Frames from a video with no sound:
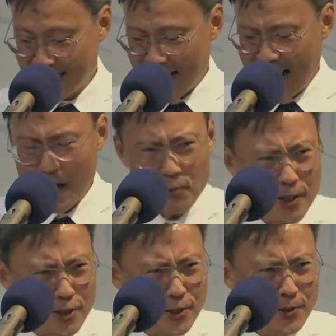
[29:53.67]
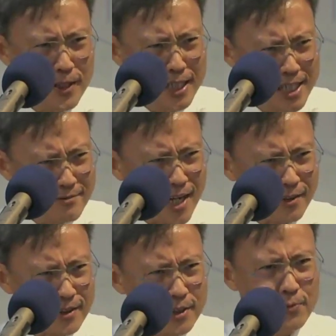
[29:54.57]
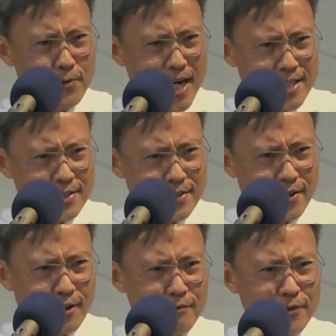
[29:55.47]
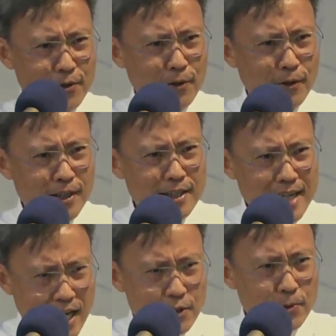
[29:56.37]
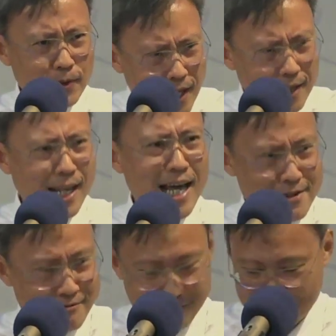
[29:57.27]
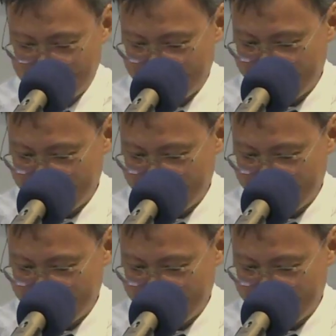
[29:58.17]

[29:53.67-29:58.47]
how would you live out the rest of your natural life?